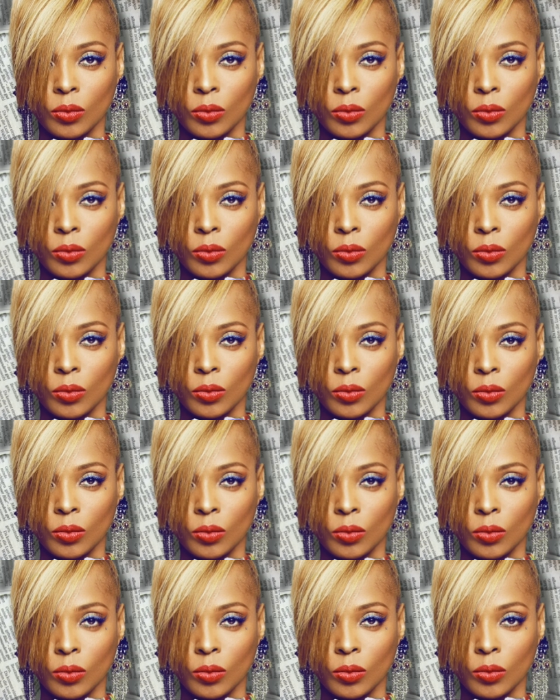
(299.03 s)

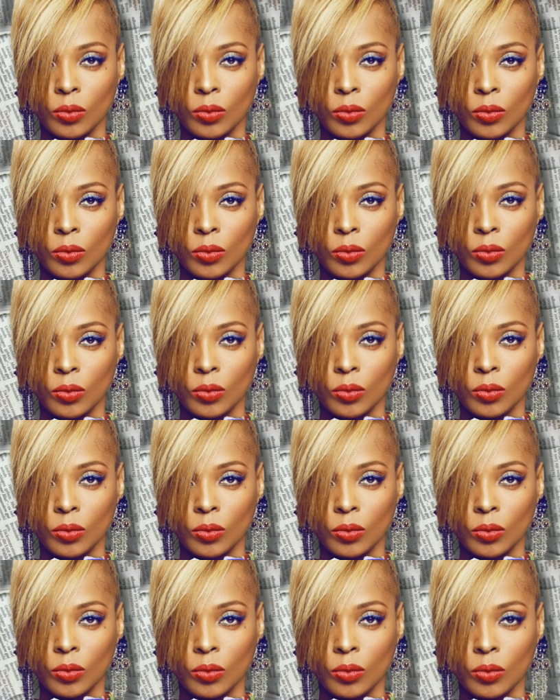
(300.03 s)
(no one is talking)